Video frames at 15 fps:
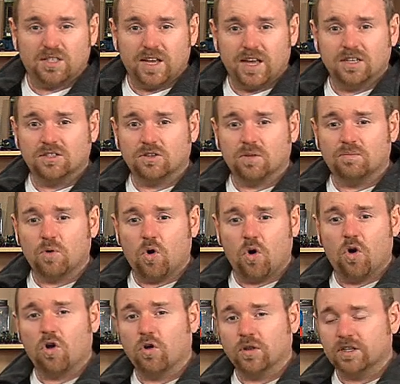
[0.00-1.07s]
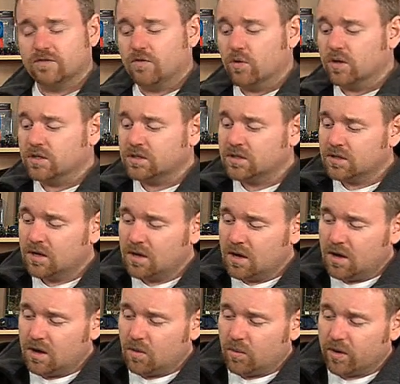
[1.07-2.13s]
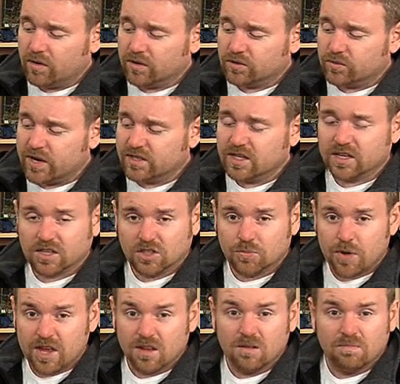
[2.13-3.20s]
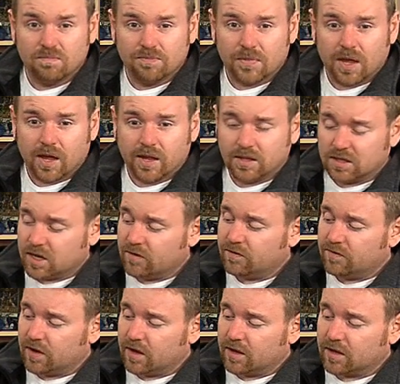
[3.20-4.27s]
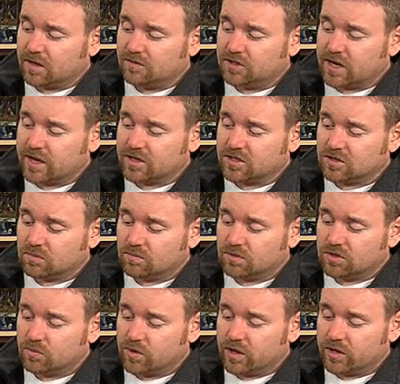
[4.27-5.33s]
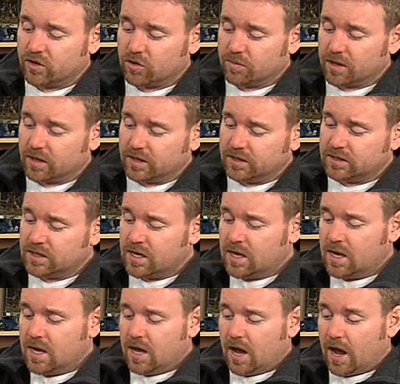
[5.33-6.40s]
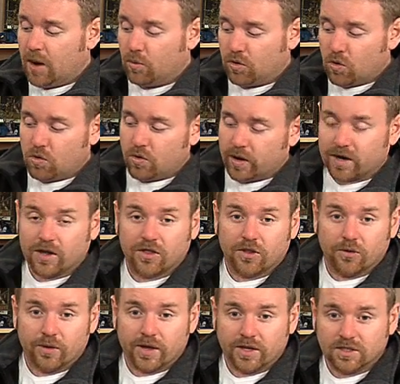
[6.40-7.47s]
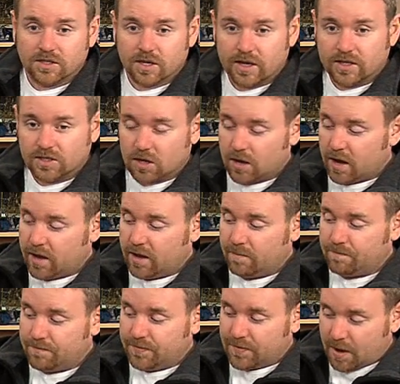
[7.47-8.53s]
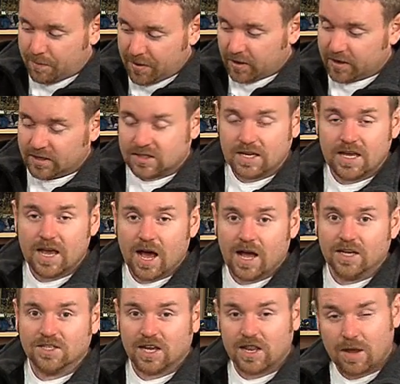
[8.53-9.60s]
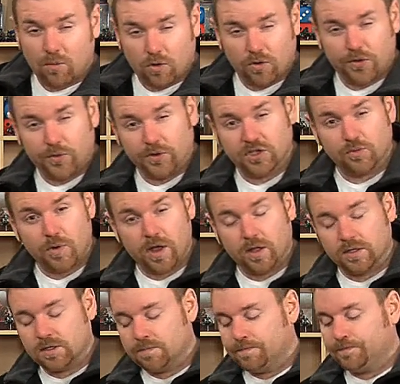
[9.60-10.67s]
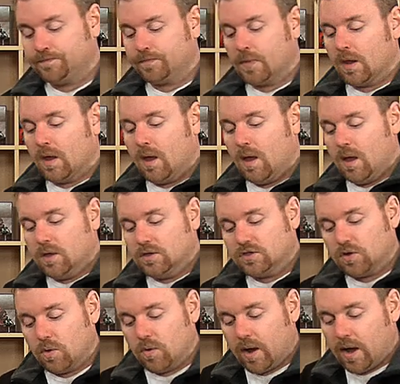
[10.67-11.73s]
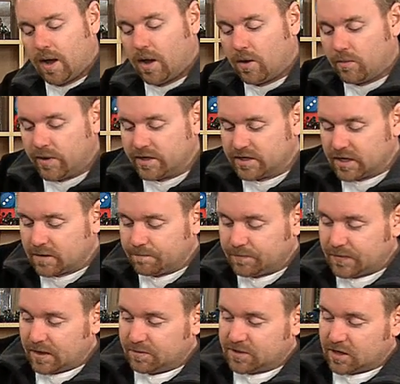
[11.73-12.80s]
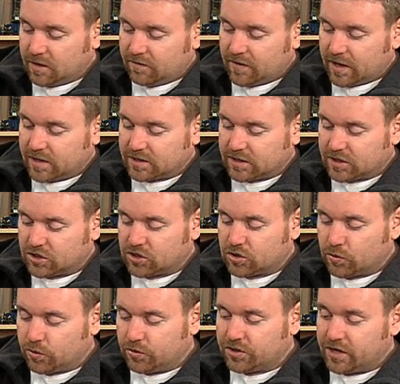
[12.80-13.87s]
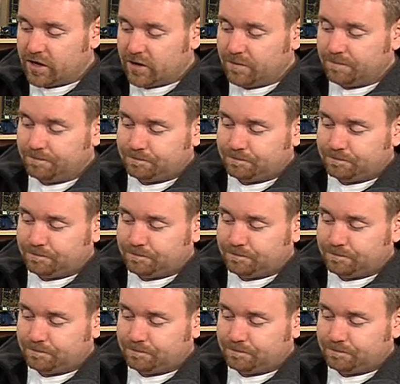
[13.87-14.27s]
tends to hog all his focus, whereas Reznik can spend it and give Jax some really good abilities. We'll go quickly through his abilities that he has, and then we'll go through his spells. So Reznik himself has Excruciator.